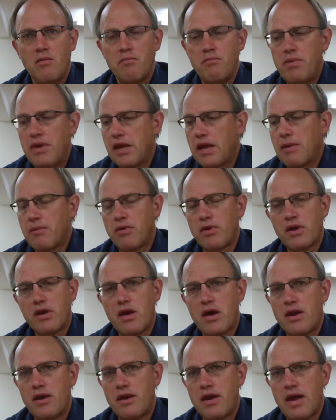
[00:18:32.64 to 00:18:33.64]
Being able to
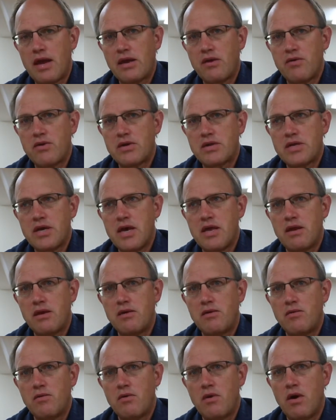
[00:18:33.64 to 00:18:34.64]
cut an accurate
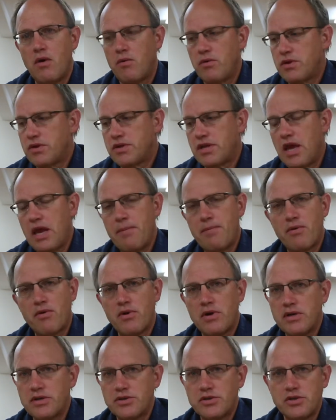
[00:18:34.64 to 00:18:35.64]
tenon with a taper
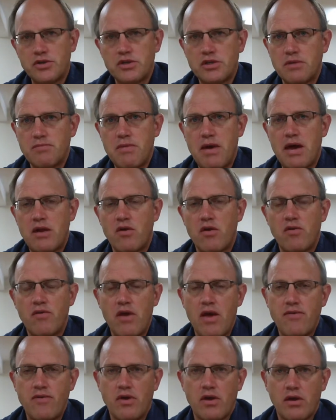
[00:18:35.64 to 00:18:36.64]
is just a matter of
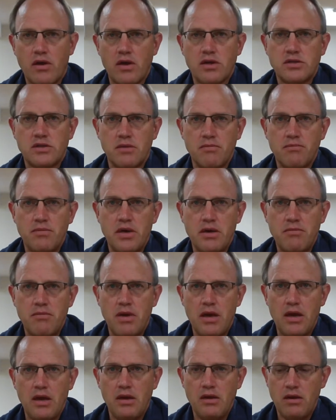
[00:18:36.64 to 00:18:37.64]
having a custom bit
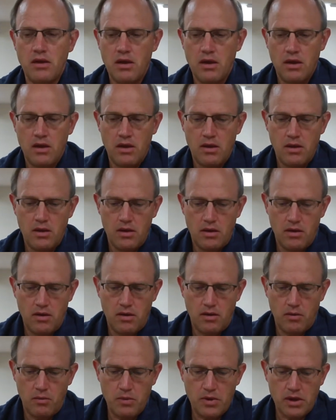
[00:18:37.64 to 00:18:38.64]
made.
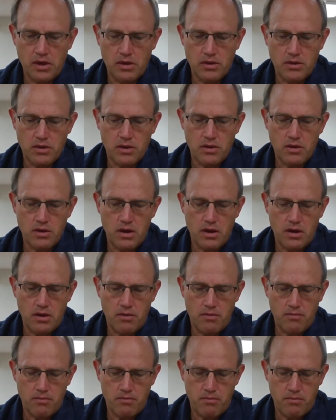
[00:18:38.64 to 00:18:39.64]
We can
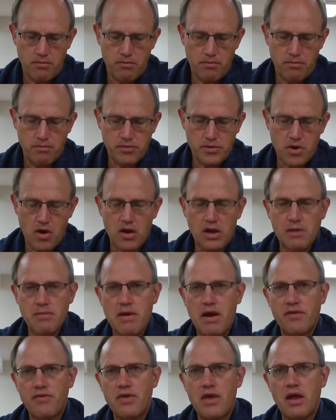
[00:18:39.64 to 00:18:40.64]
talk
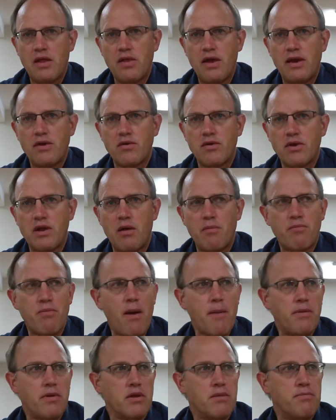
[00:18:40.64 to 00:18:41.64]
about that later, and I'll
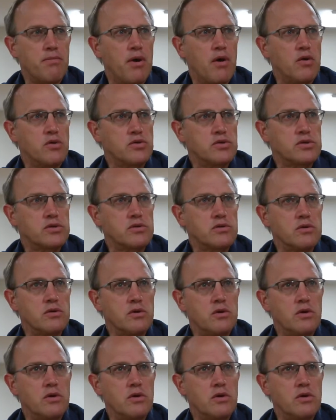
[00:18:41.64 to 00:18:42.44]
probably post